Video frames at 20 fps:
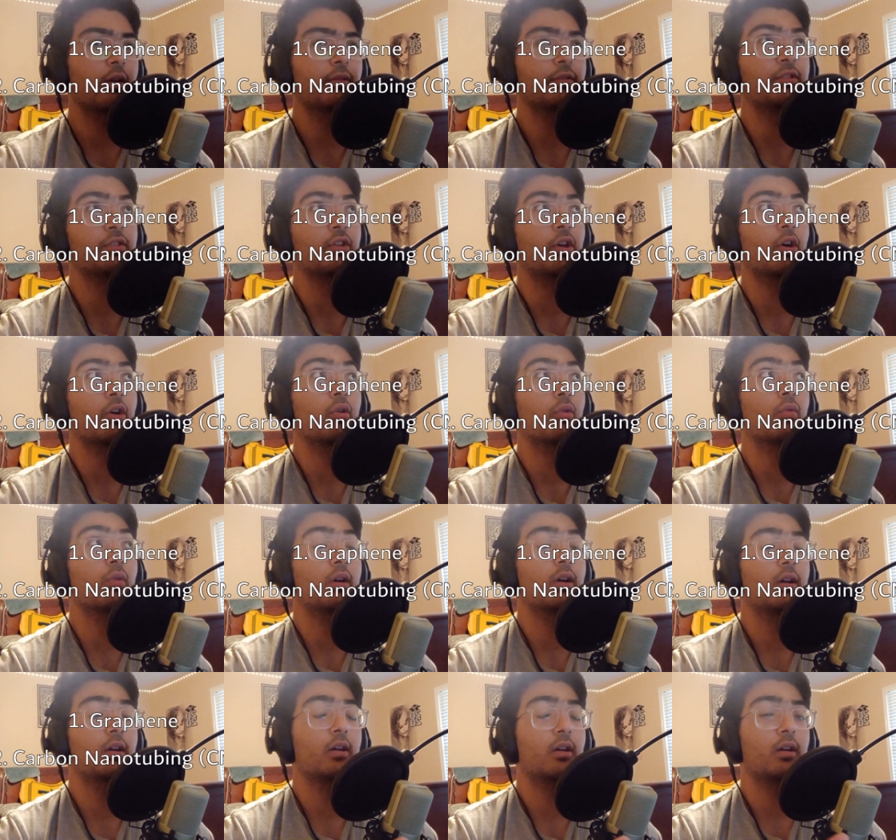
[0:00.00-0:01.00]
So,
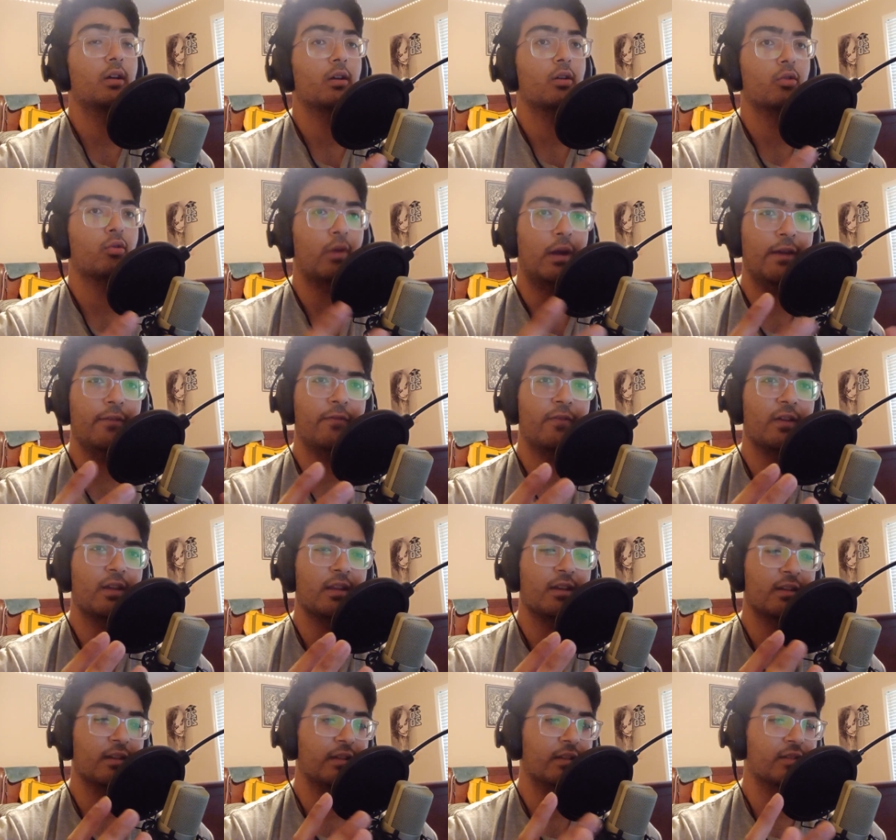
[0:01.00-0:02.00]

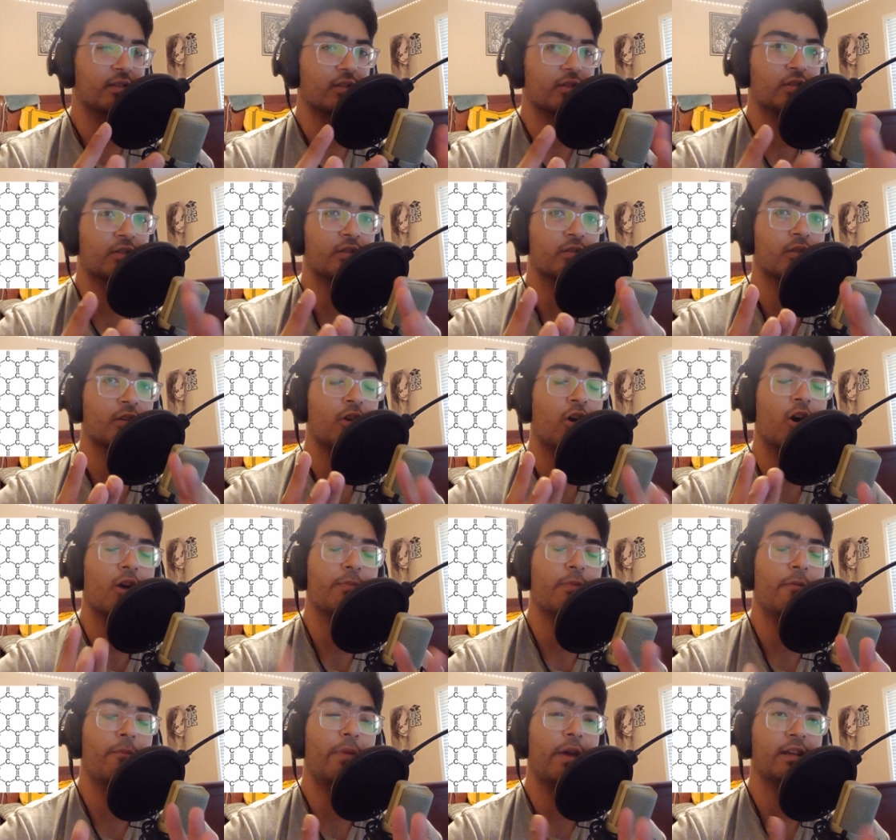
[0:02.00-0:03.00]
graphene is this
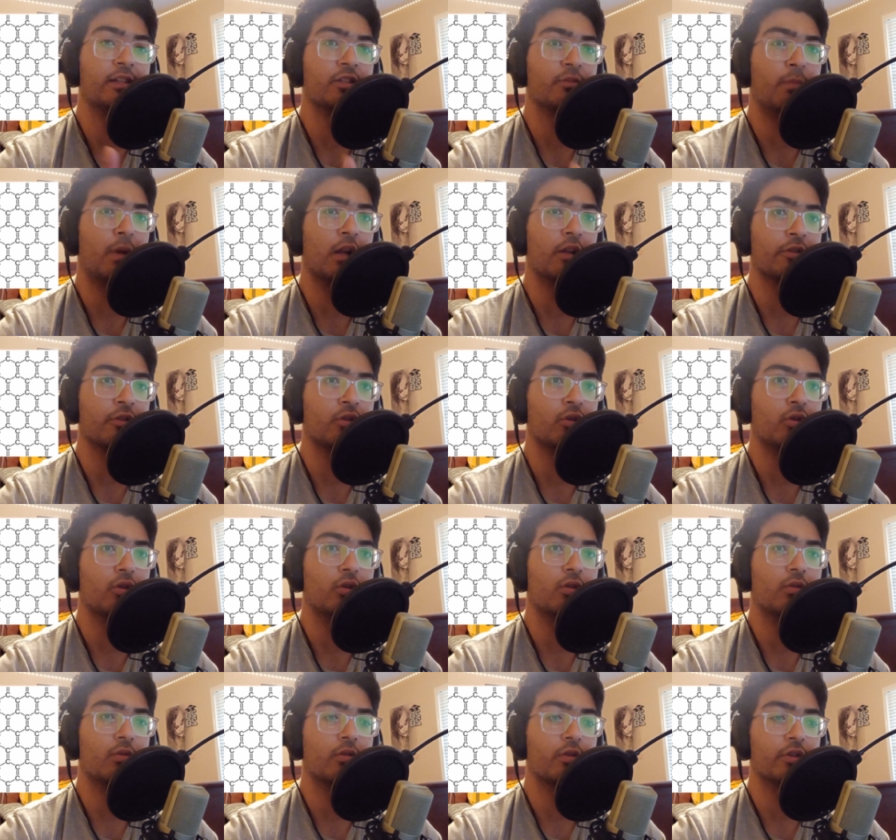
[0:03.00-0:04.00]
carbon-based
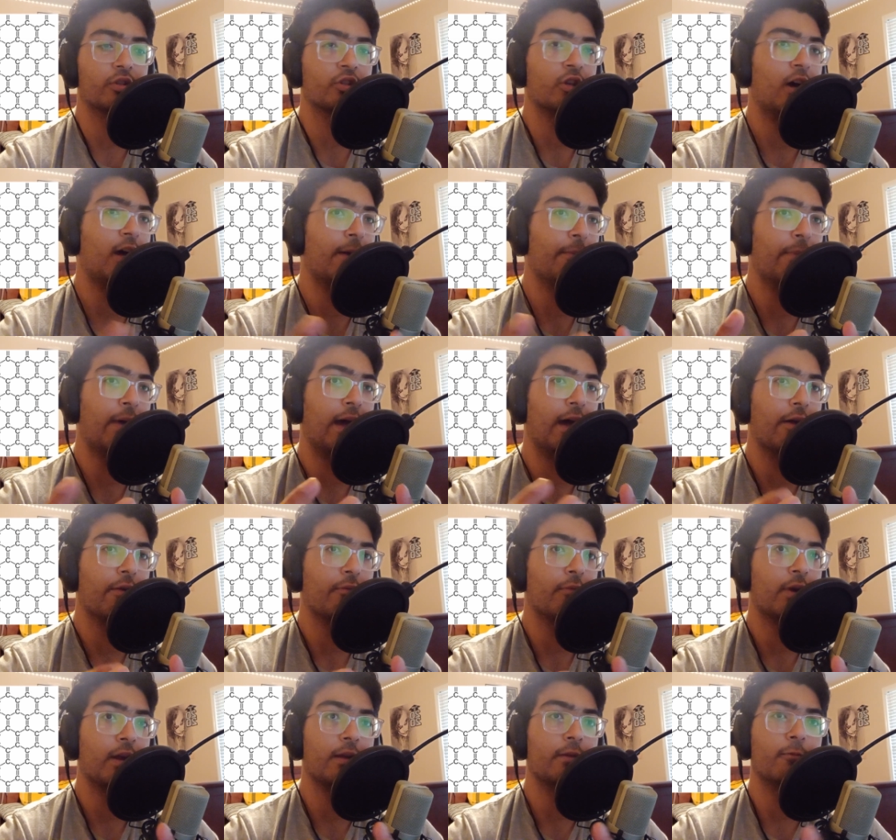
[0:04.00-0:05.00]
molecule, or this
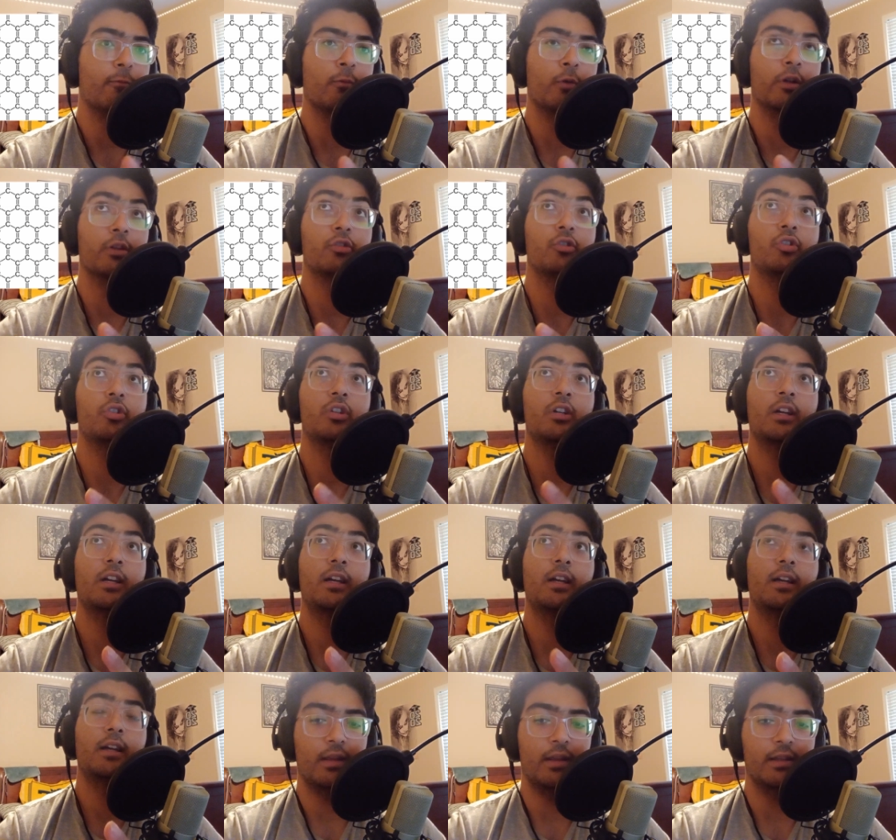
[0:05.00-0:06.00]
compound, right? Which
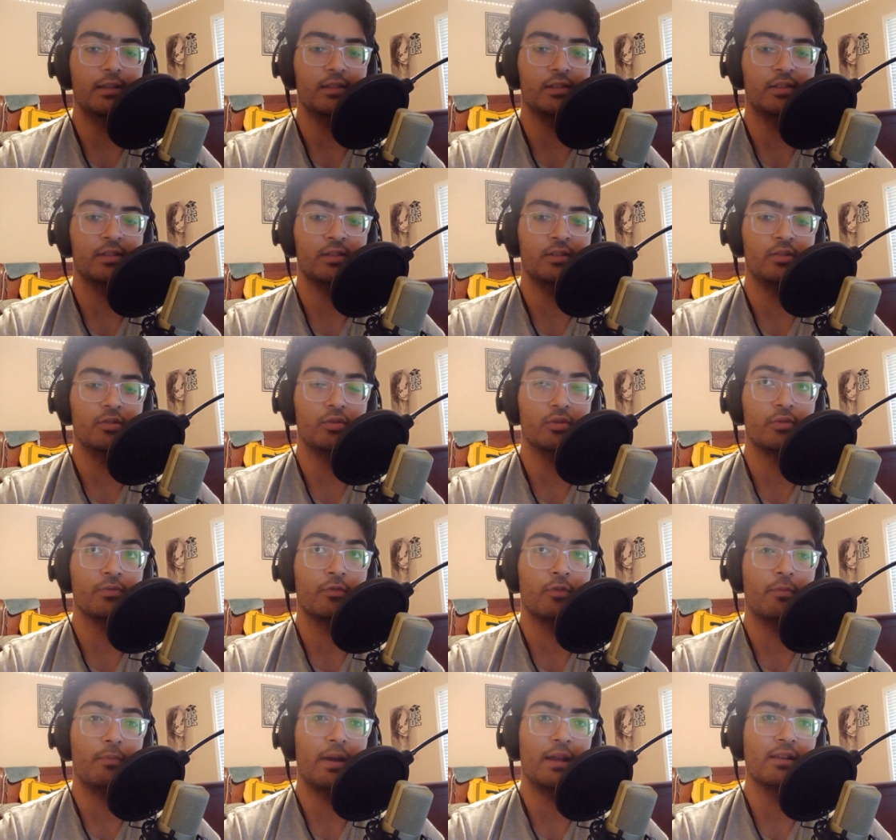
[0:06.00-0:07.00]
is used
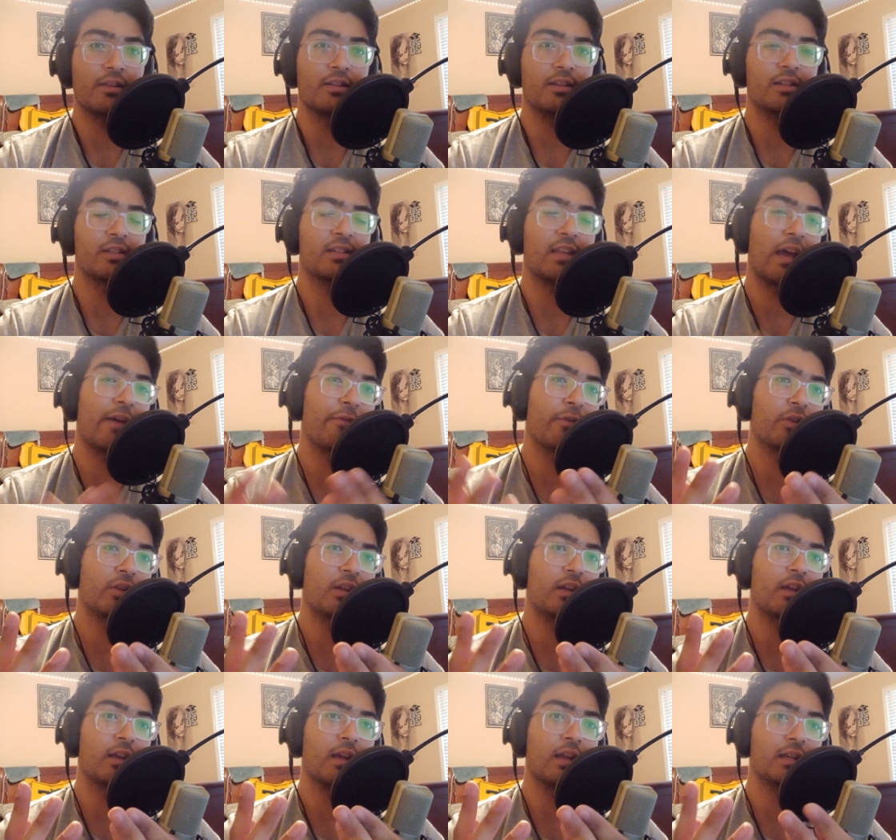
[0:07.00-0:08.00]
for mainly
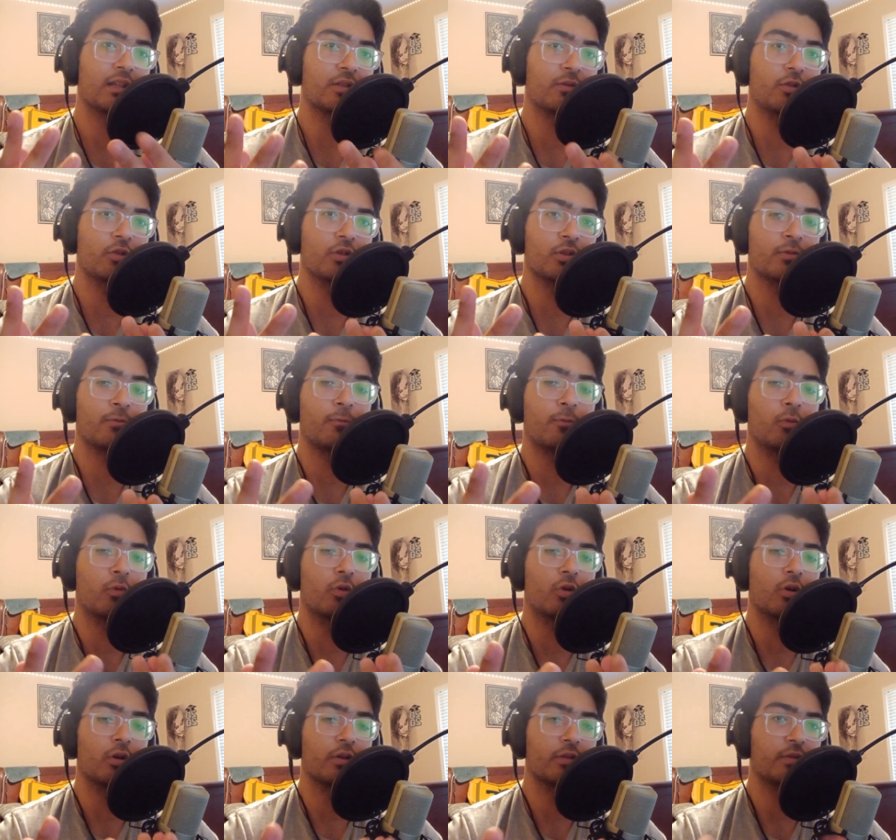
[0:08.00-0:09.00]
scaffolding and is used
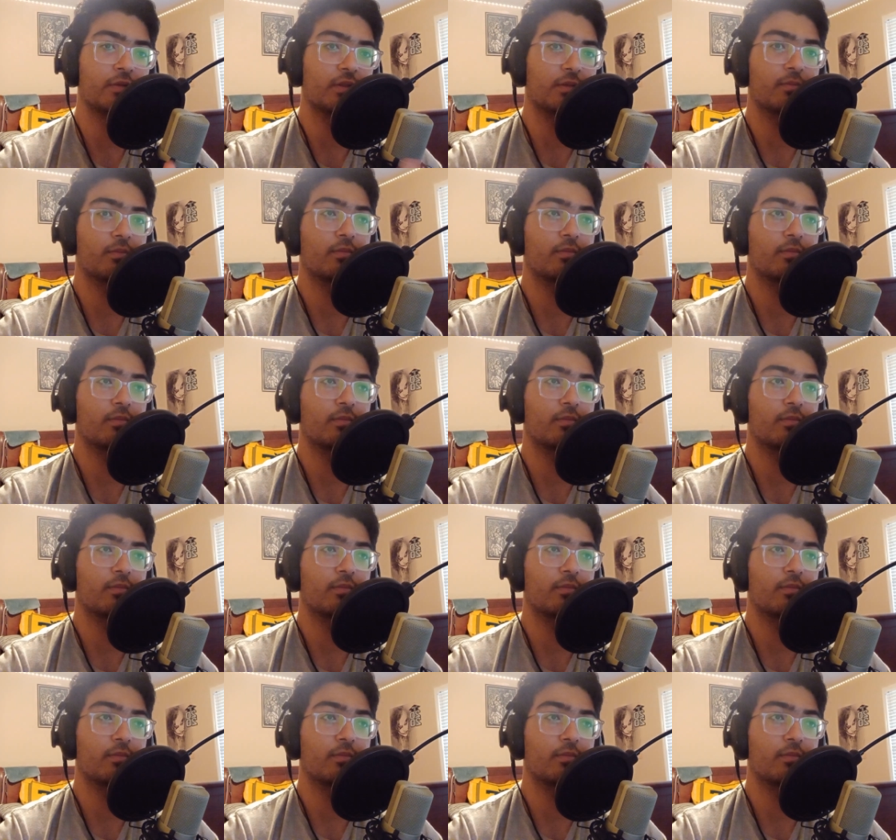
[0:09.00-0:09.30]
for...